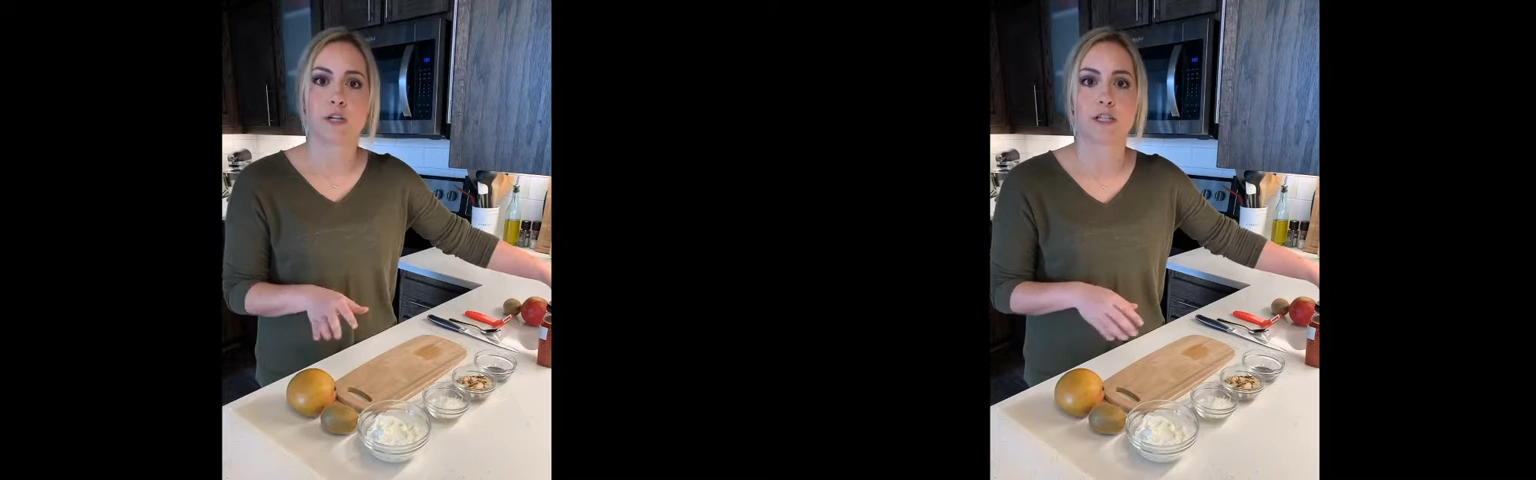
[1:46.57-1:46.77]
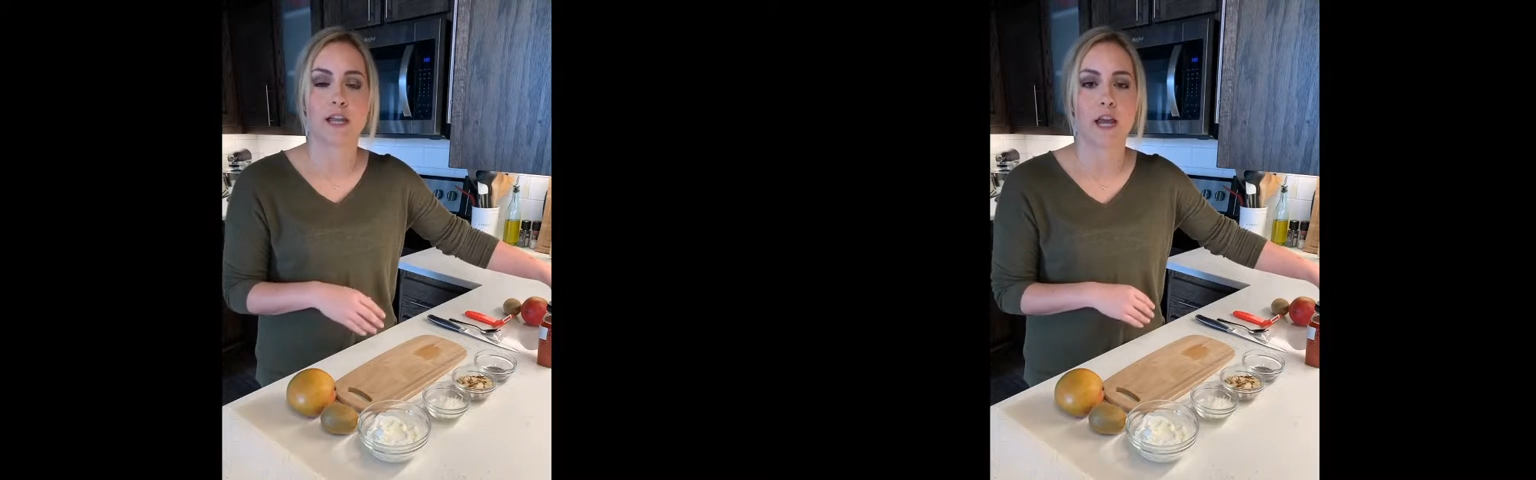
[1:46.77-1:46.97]

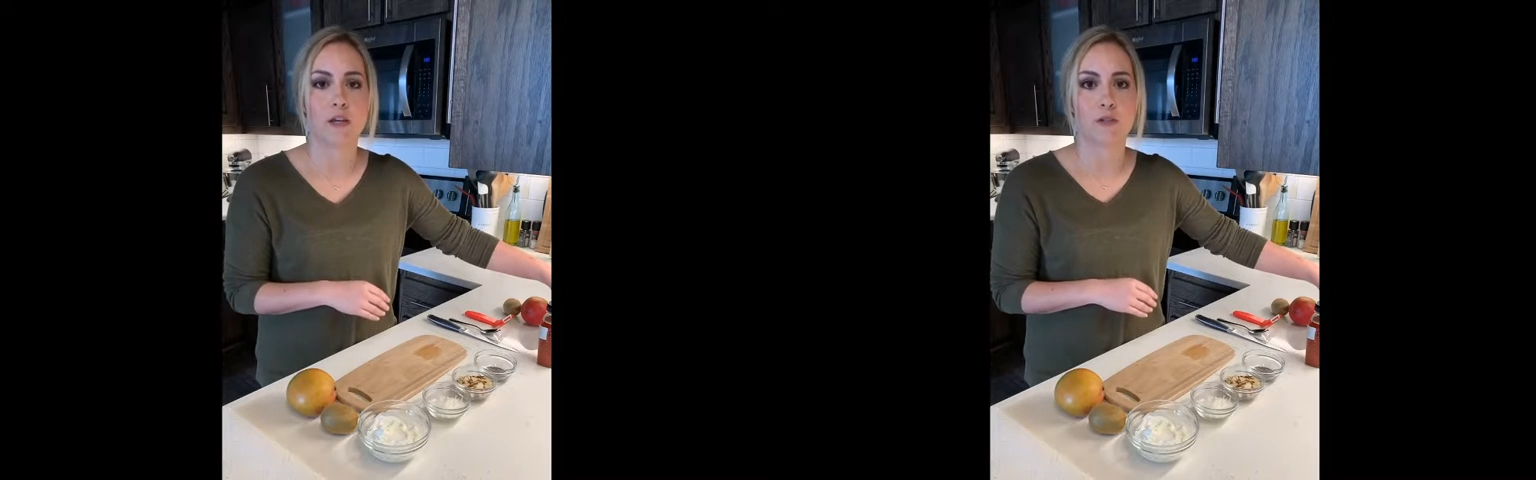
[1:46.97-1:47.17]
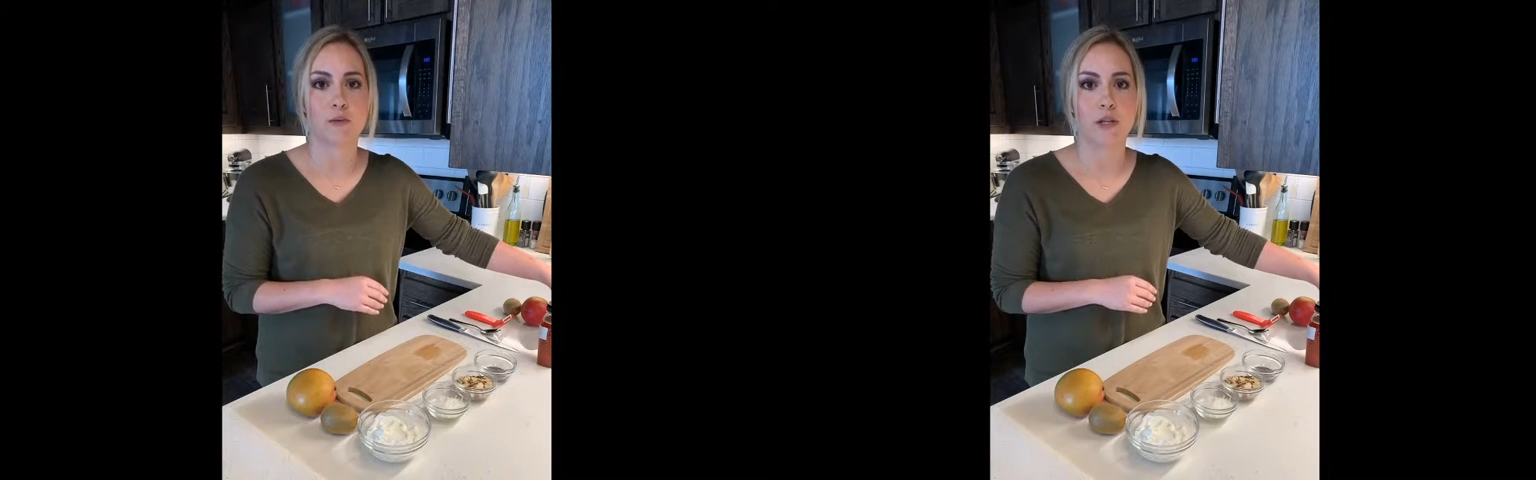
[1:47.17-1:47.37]
today,
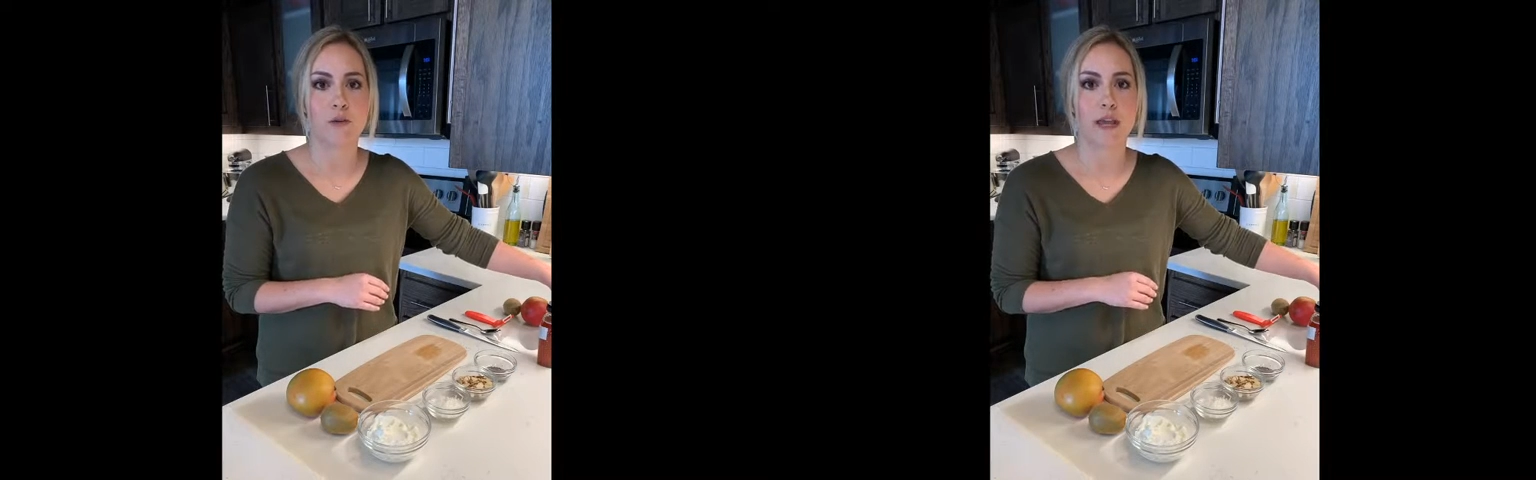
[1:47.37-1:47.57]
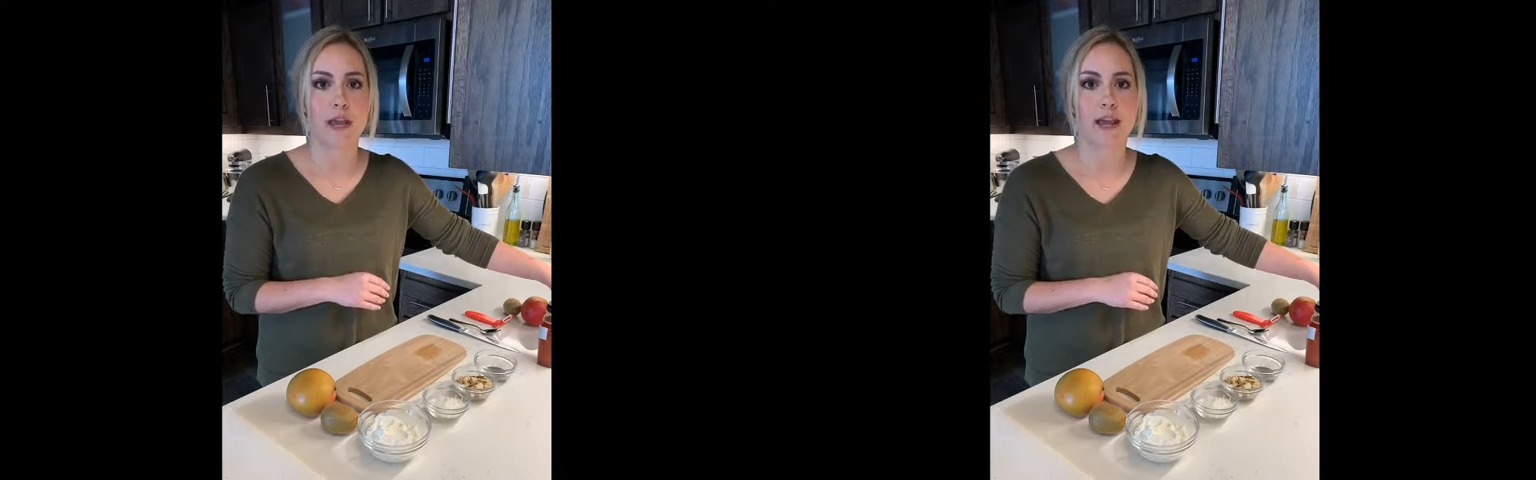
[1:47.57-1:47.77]
use what you
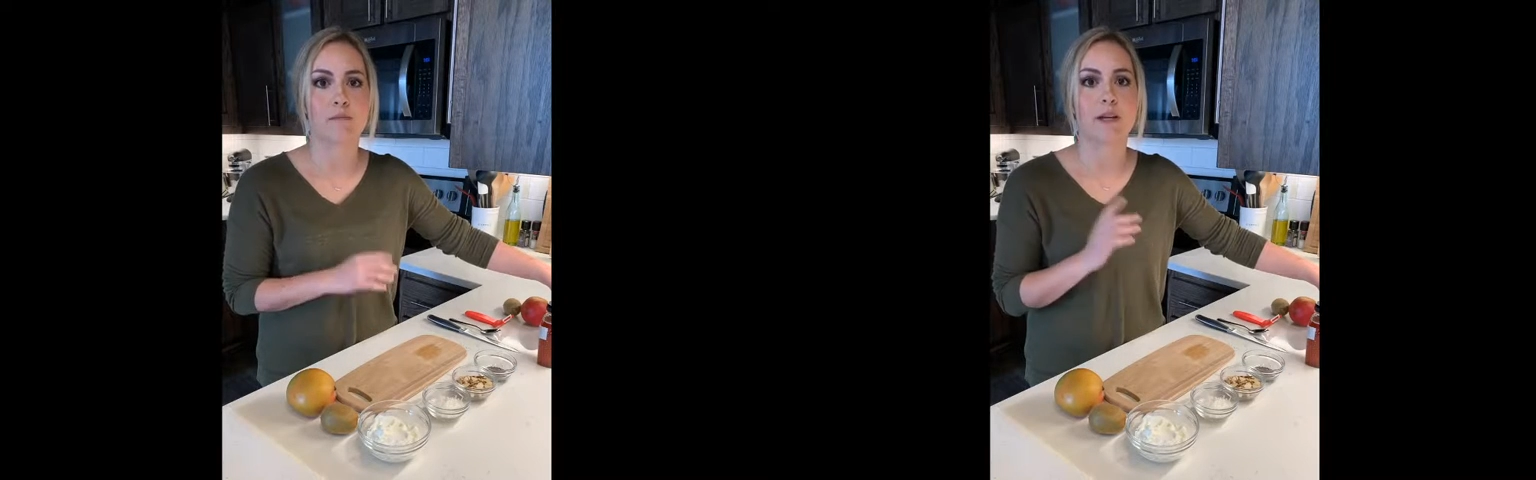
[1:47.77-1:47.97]
can,